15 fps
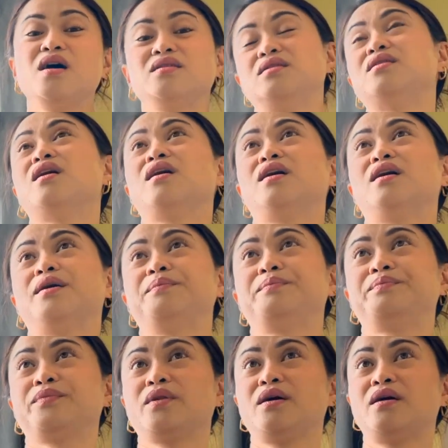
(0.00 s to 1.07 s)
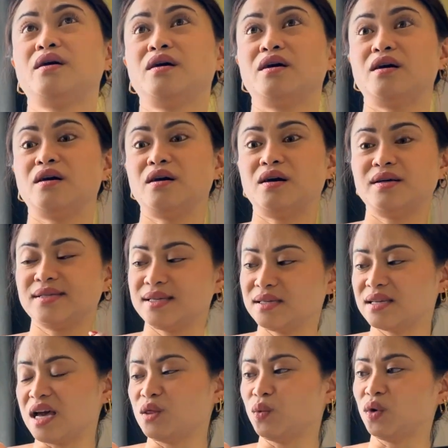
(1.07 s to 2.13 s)
the
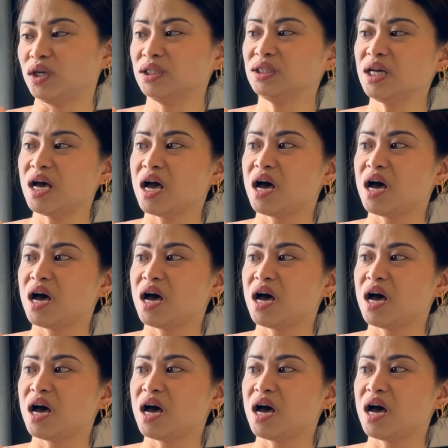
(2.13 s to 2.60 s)
Sézane one.